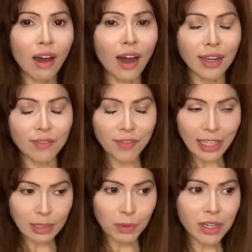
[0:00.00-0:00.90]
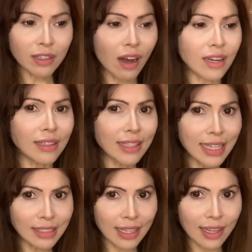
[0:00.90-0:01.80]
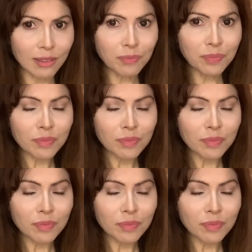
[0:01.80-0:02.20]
on Facebook, on LinkedIn,